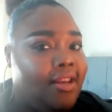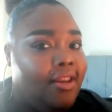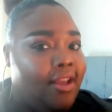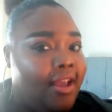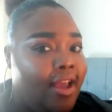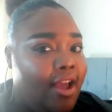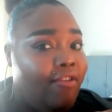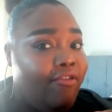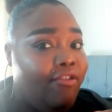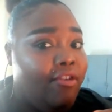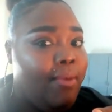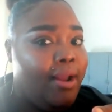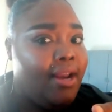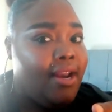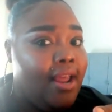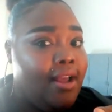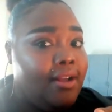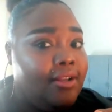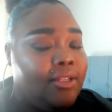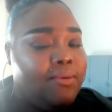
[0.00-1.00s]
look out for my
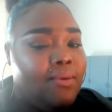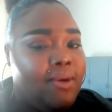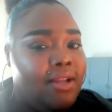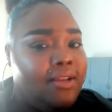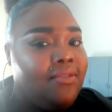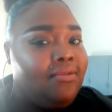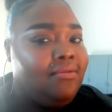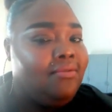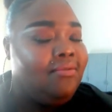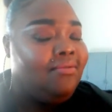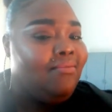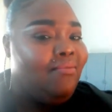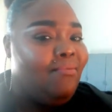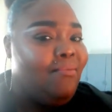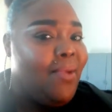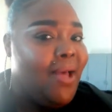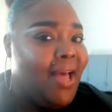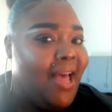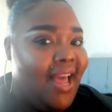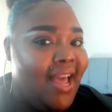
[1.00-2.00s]
next one.
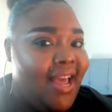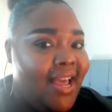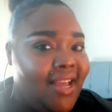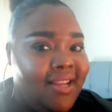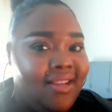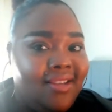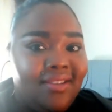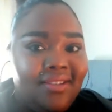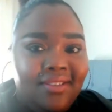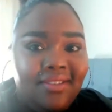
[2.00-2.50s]
Bye.